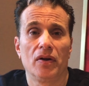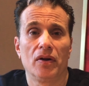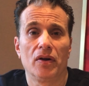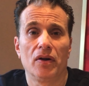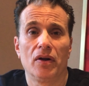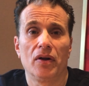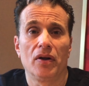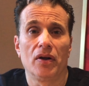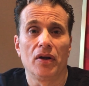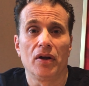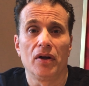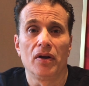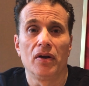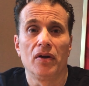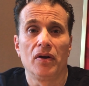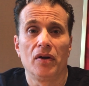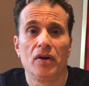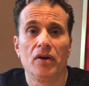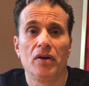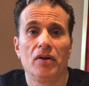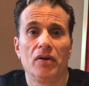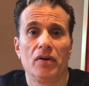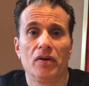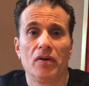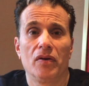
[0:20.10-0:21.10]
Yeah, but this
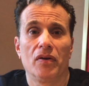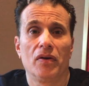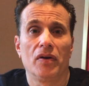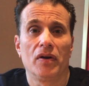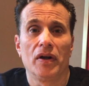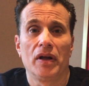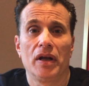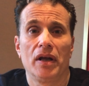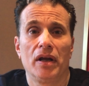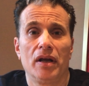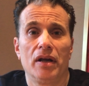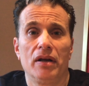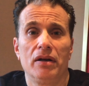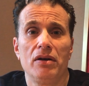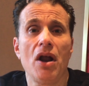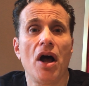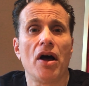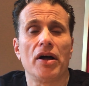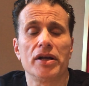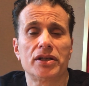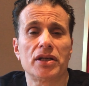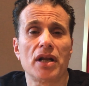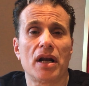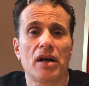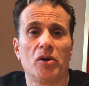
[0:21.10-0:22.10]
is not open. No,
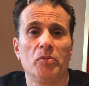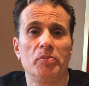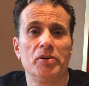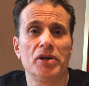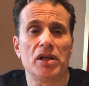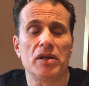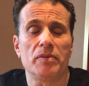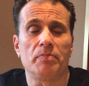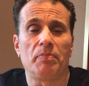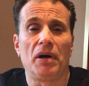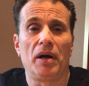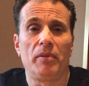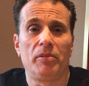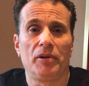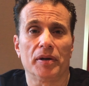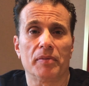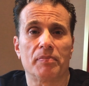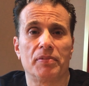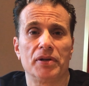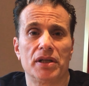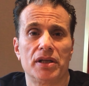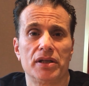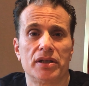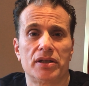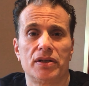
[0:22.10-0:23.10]
it's not open to the public,
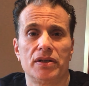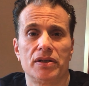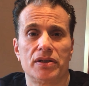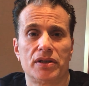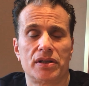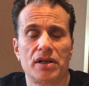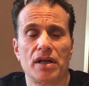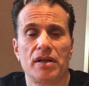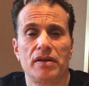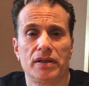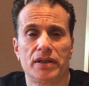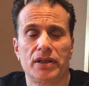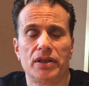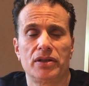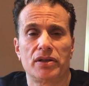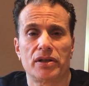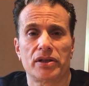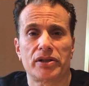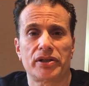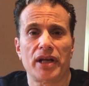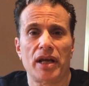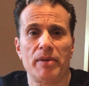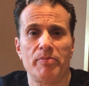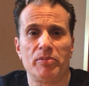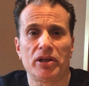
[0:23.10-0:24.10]
but this is uh, this is a
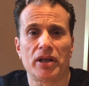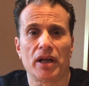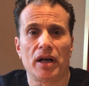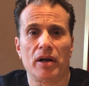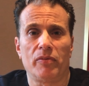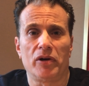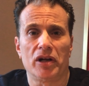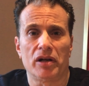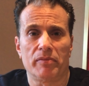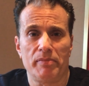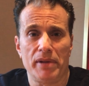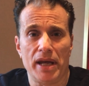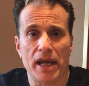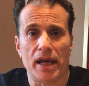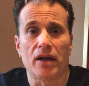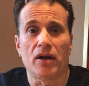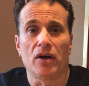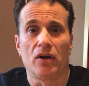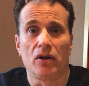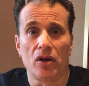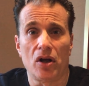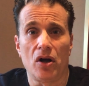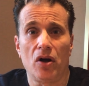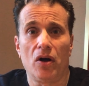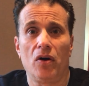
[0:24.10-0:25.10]
statement that I want to make.
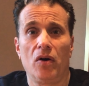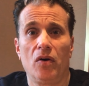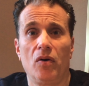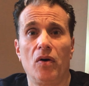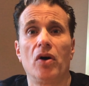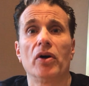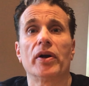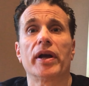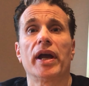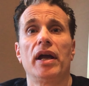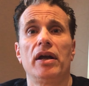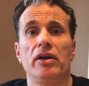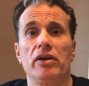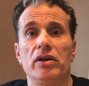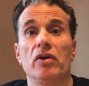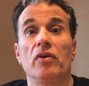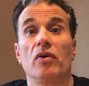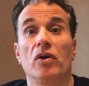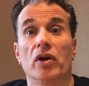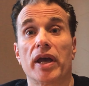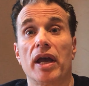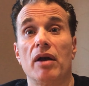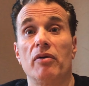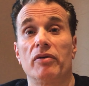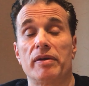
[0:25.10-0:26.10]
Hello, okay, you
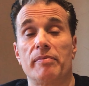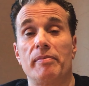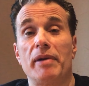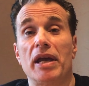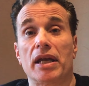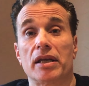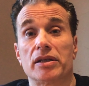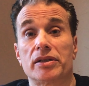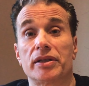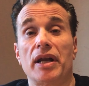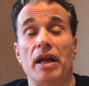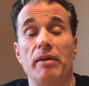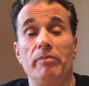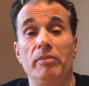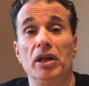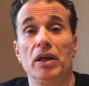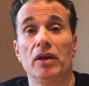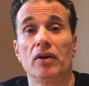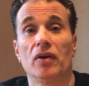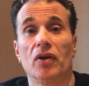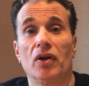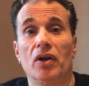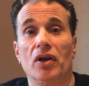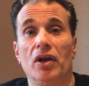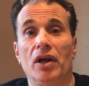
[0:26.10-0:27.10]
okay with I make a statement?
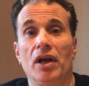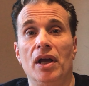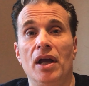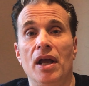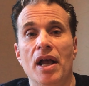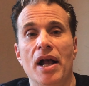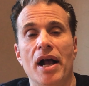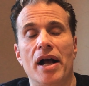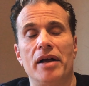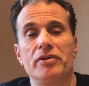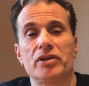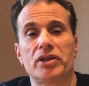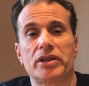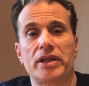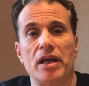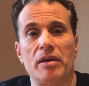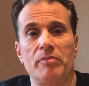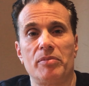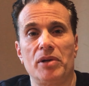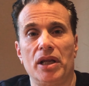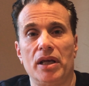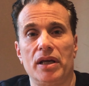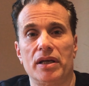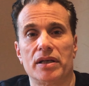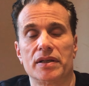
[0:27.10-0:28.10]
Yeah. And the
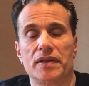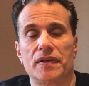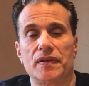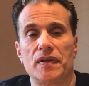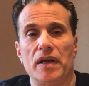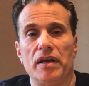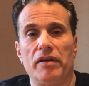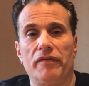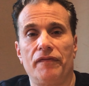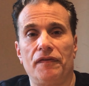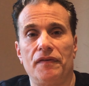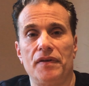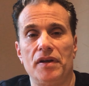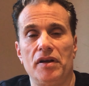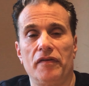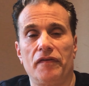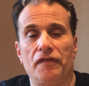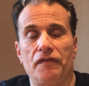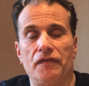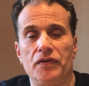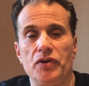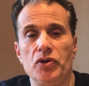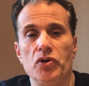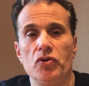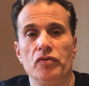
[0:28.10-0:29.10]
statement is, if
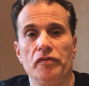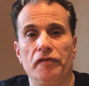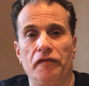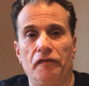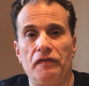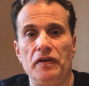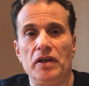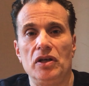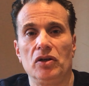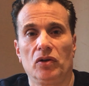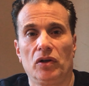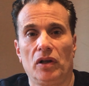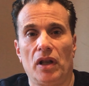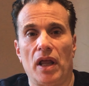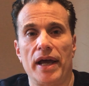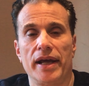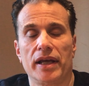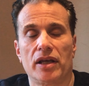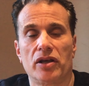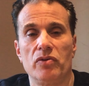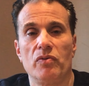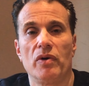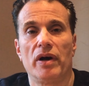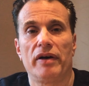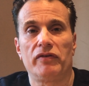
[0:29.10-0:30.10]
if you feel
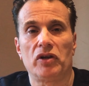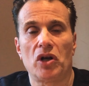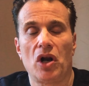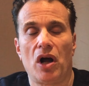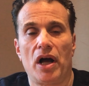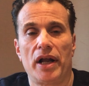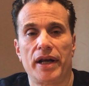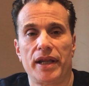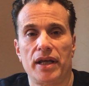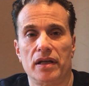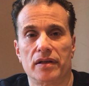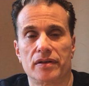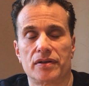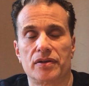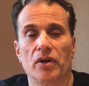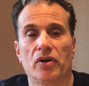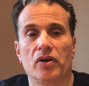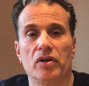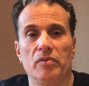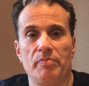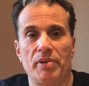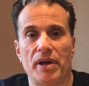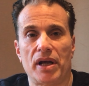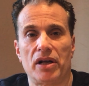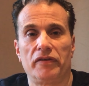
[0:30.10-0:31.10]
like you have an audience that
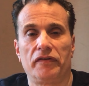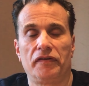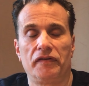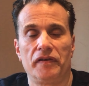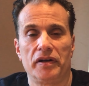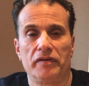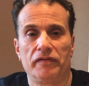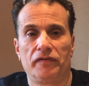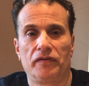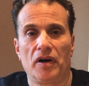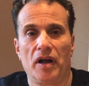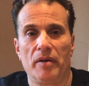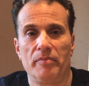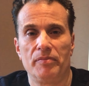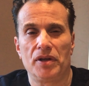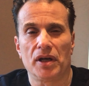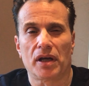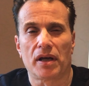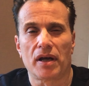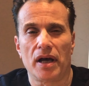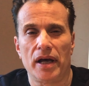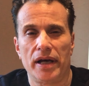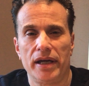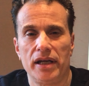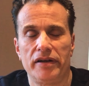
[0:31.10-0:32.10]
could benefit from the
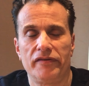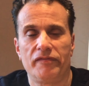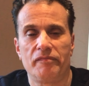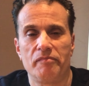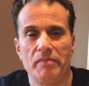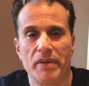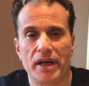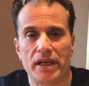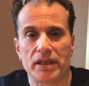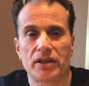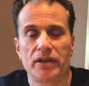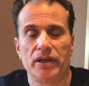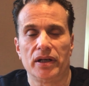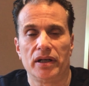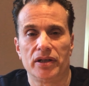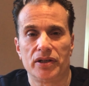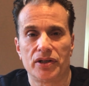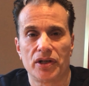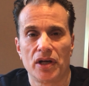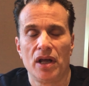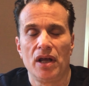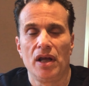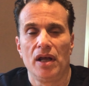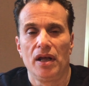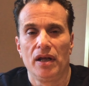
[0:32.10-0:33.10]
kind of message